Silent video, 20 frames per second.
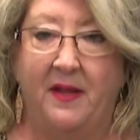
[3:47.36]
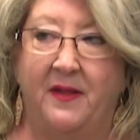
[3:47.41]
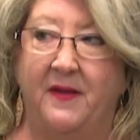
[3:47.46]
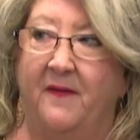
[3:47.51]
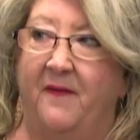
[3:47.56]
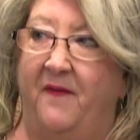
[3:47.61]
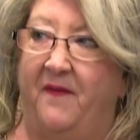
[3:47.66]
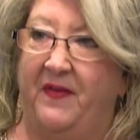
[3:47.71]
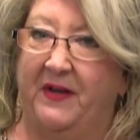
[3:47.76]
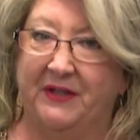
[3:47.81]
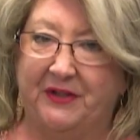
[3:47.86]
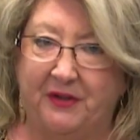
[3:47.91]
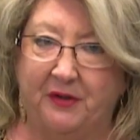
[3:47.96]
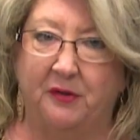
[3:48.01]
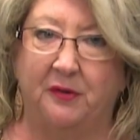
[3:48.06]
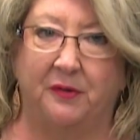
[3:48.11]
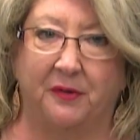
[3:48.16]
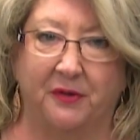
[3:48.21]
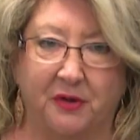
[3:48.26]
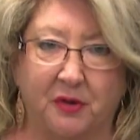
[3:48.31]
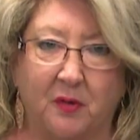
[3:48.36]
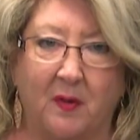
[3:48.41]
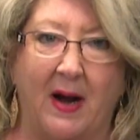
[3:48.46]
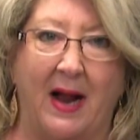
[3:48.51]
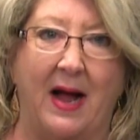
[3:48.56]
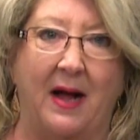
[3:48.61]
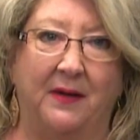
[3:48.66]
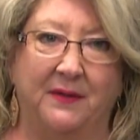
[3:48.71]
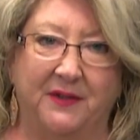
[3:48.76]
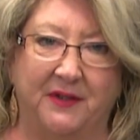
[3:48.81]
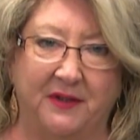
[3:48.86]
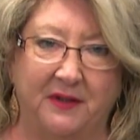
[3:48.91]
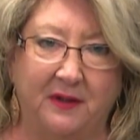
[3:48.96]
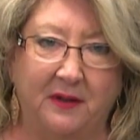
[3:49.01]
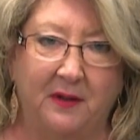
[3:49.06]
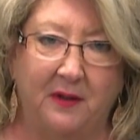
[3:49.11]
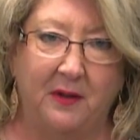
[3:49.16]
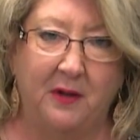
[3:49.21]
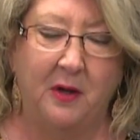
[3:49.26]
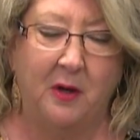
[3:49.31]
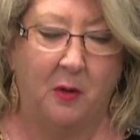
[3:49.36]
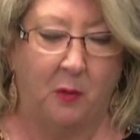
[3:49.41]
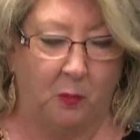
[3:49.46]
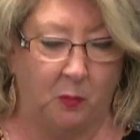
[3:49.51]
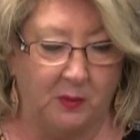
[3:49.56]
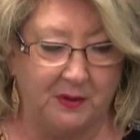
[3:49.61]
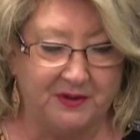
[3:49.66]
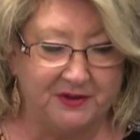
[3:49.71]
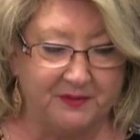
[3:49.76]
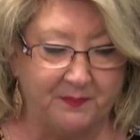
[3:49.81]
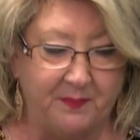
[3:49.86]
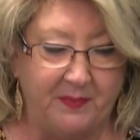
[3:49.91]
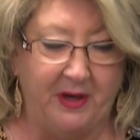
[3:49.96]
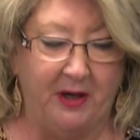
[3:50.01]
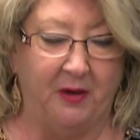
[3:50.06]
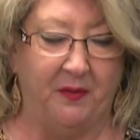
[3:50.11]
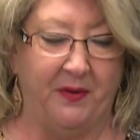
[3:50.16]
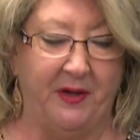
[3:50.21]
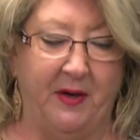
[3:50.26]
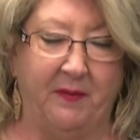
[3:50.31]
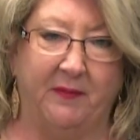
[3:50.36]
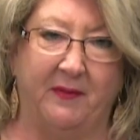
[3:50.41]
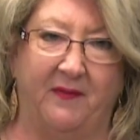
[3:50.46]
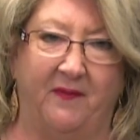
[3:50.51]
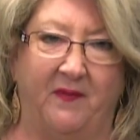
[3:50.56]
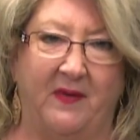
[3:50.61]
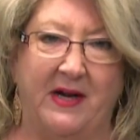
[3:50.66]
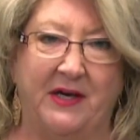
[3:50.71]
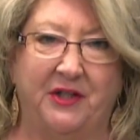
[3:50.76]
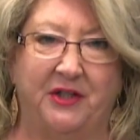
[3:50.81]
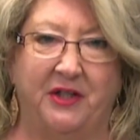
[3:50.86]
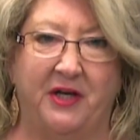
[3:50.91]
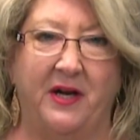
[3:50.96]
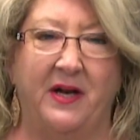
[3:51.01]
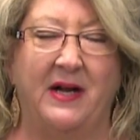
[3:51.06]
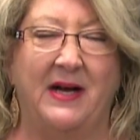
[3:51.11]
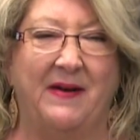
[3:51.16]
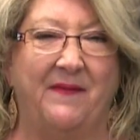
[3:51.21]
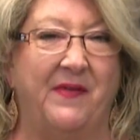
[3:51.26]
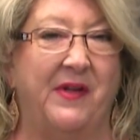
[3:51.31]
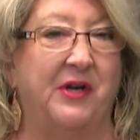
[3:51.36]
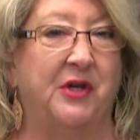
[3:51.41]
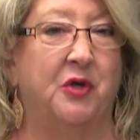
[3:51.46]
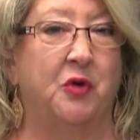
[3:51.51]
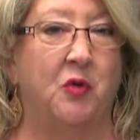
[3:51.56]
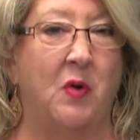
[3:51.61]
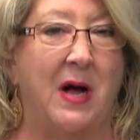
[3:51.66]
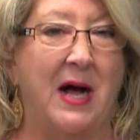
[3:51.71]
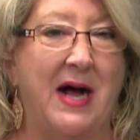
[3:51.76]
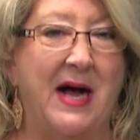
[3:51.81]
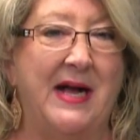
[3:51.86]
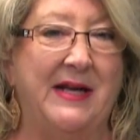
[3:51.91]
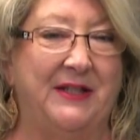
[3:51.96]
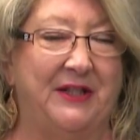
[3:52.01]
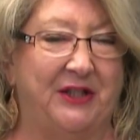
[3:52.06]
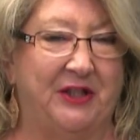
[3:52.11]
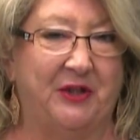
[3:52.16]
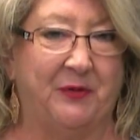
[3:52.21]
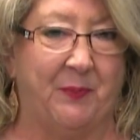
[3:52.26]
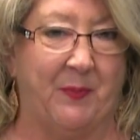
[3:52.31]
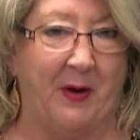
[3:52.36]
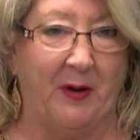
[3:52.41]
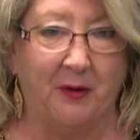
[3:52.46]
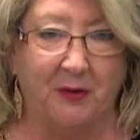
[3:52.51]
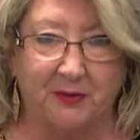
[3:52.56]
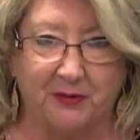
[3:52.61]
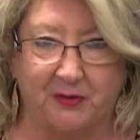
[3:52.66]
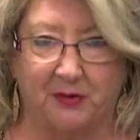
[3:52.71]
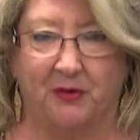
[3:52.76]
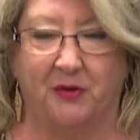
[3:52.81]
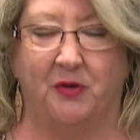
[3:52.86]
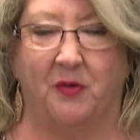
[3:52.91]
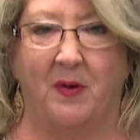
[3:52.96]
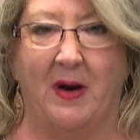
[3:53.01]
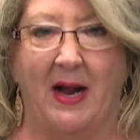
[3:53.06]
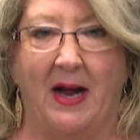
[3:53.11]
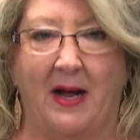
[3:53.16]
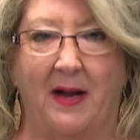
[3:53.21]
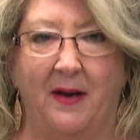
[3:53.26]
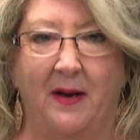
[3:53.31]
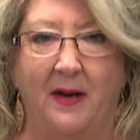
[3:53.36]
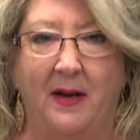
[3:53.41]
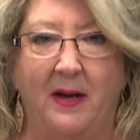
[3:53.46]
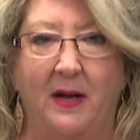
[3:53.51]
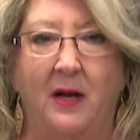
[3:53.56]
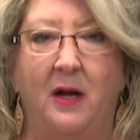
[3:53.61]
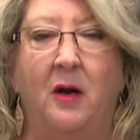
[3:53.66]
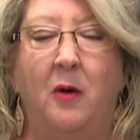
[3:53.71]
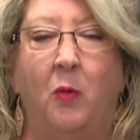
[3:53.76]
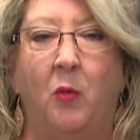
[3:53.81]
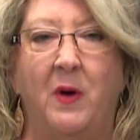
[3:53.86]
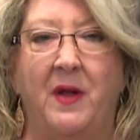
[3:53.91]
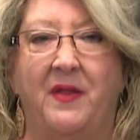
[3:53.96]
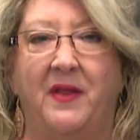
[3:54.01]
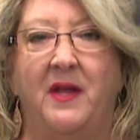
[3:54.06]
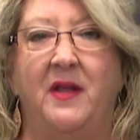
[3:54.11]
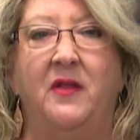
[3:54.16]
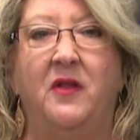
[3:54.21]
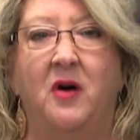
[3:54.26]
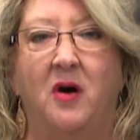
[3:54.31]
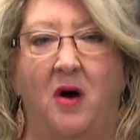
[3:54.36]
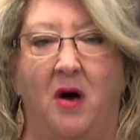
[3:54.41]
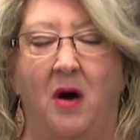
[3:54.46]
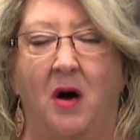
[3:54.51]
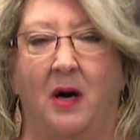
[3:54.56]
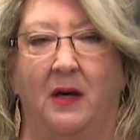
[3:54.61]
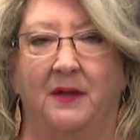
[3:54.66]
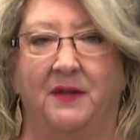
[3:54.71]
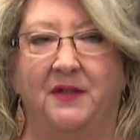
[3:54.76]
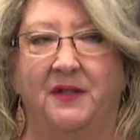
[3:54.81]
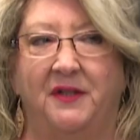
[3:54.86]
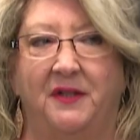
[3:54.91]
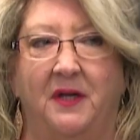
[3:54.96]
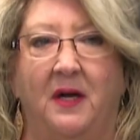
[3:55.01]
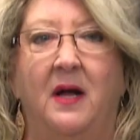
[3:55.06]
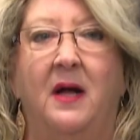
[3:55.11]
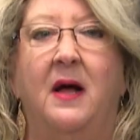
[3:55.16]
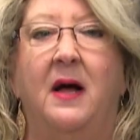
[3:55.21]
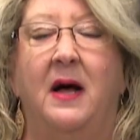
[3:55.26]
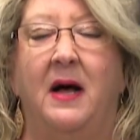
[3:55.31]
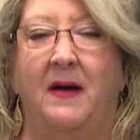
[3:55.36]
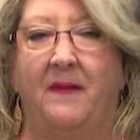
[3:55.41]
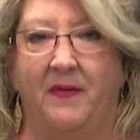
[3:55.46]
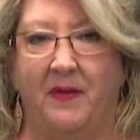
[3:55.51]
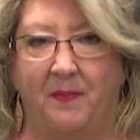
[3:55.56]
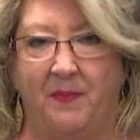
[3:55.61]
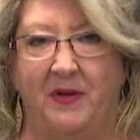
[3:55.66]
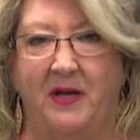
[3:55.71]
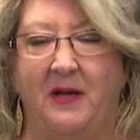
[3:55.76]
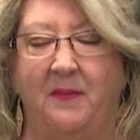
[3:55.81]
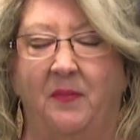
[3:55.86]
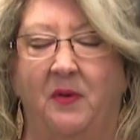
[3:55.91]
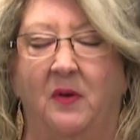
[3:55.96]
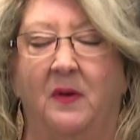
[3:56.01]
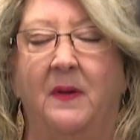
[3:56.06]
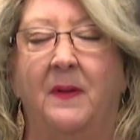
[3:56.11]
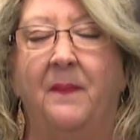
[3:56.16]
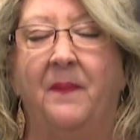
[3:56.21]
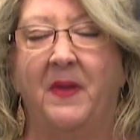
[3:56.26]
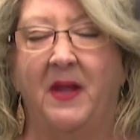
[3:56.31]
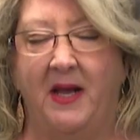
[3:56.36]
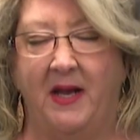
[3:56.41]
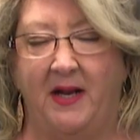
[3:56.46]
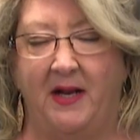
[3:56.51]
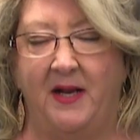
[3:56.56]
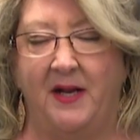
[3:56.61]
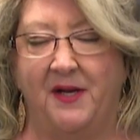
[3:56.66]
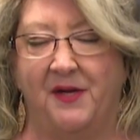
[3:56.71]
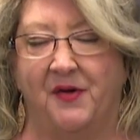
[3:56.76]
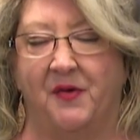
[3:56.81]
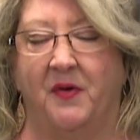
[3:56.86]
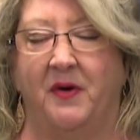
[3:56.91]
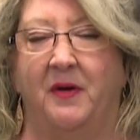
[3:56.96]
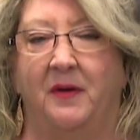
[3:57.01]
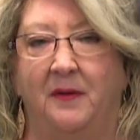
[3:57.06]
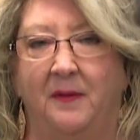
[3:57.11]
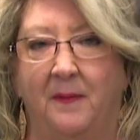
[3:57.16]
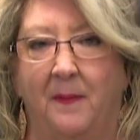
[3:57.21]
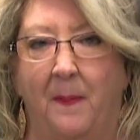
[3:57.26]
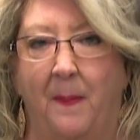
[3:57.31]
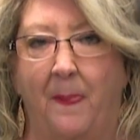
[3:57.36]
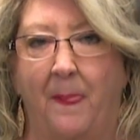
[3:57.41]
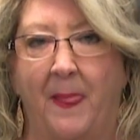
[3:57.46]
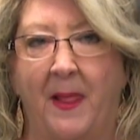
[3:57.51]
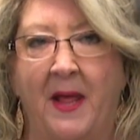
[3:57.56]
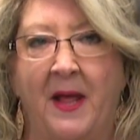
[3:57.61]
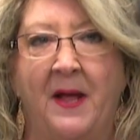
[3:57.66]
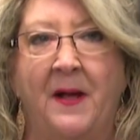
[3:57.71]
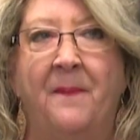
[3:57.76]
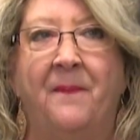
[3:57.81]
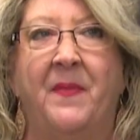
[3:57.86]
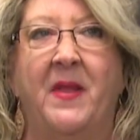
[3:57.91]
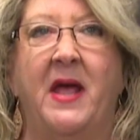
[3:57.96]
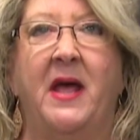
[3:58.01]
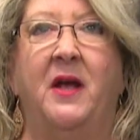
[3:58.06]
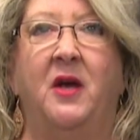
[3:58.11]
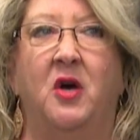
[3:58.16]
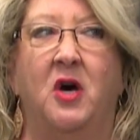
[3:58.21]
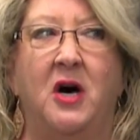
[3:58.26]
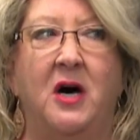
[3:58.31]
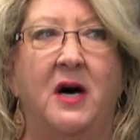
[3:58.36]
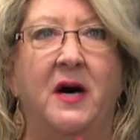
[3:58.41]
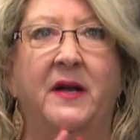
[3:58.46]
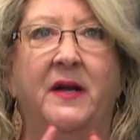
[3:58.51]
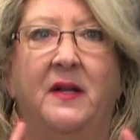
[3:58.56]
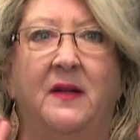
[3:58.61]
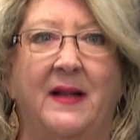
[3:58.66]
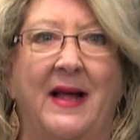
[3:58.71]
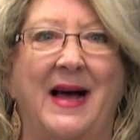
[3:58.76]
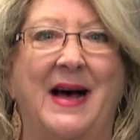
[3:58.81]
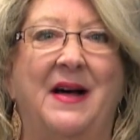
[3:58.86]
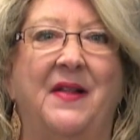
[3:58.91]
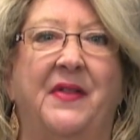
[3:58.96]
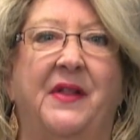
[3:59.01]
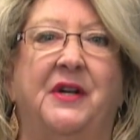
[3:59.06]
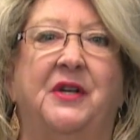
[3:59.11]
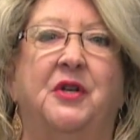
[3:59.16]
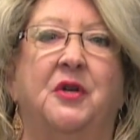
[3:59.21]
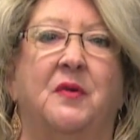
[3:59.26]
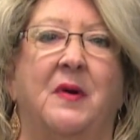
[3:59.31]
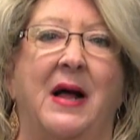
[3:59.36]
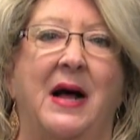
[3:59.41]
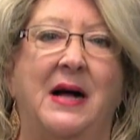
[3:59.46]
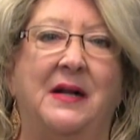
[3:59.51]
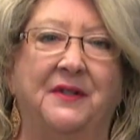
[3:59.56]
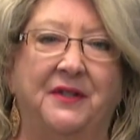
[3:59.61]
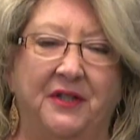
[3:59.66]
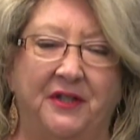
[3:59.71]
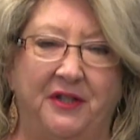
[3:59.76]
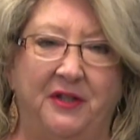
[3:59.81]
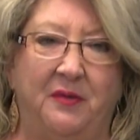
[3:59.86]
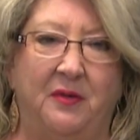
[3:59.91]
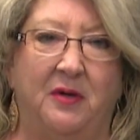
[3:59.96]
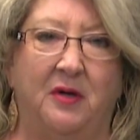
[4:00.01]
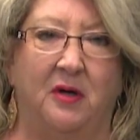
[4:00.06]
The physical drought was merely a reflection of the dry spiritual drought within the hearts of the people in Israel. And God allowed the drought to